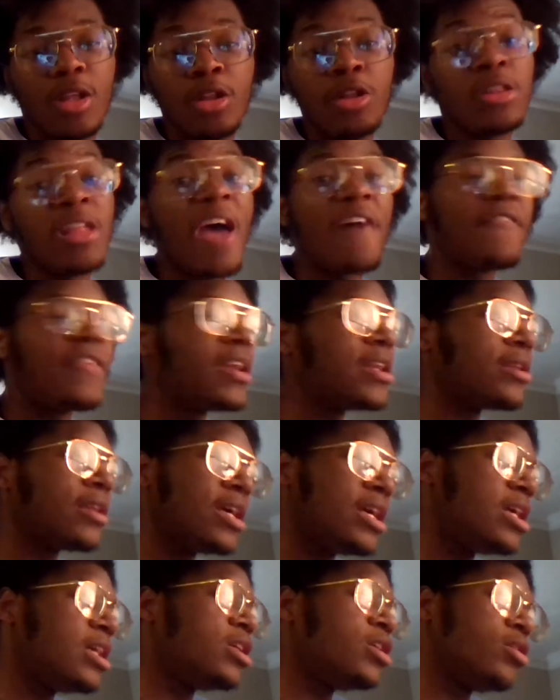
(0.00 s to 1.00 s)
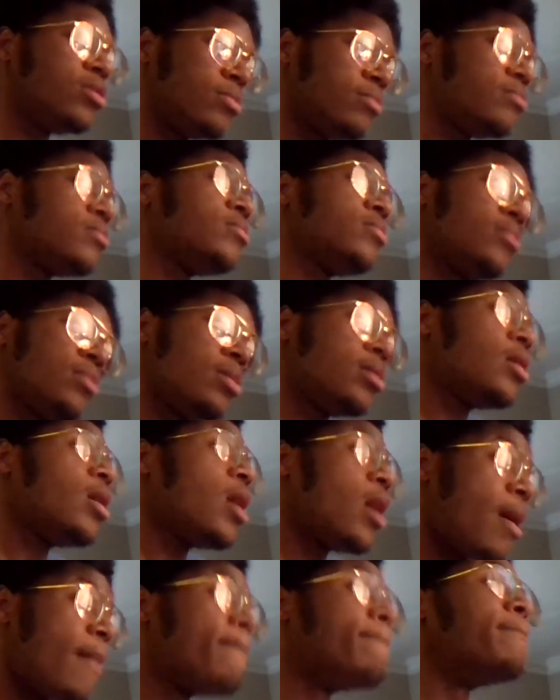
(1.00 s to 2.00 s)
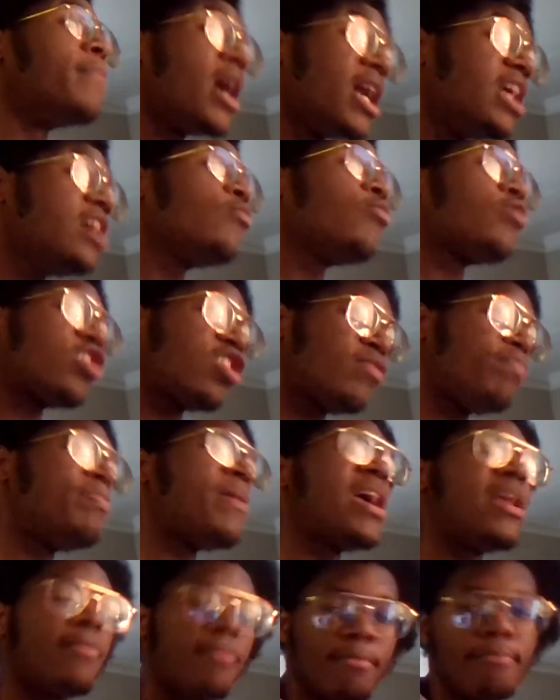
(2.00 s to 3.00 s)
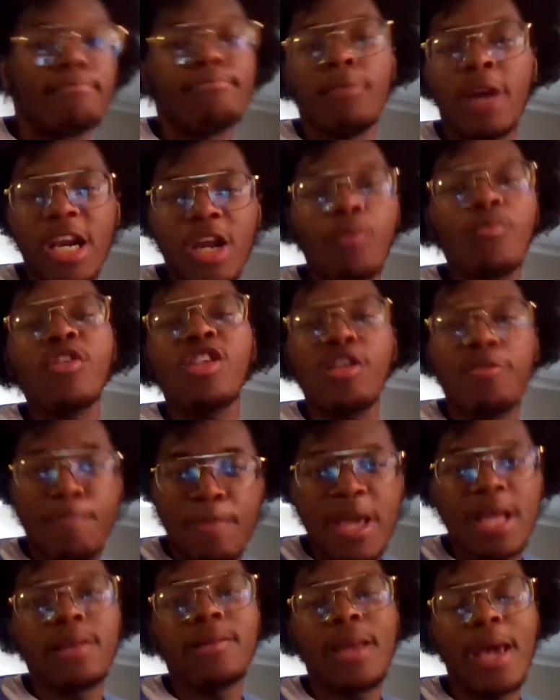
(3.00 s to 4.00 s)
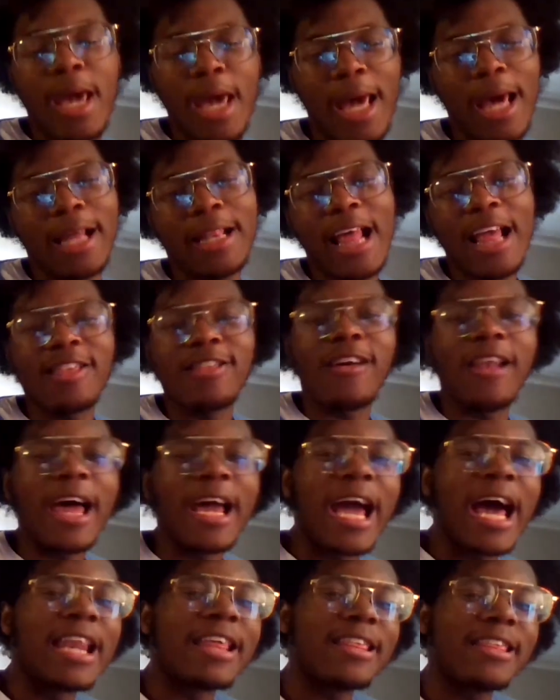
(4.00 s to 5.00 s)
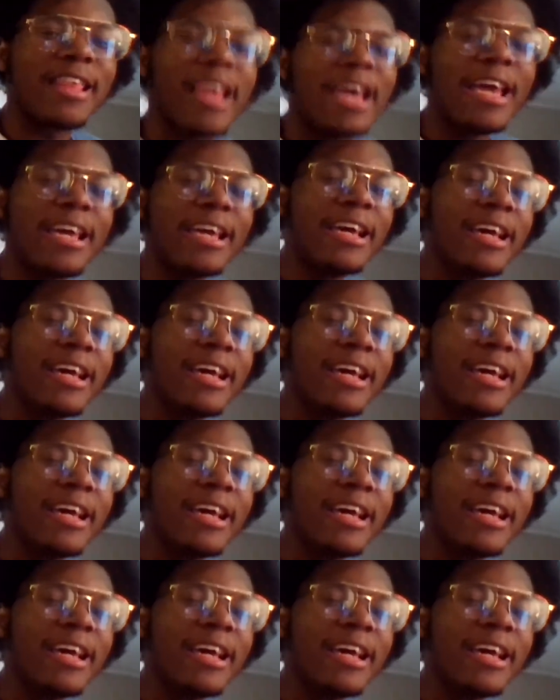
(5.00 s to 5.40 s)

definitely, money was spent, that's all I gotta say,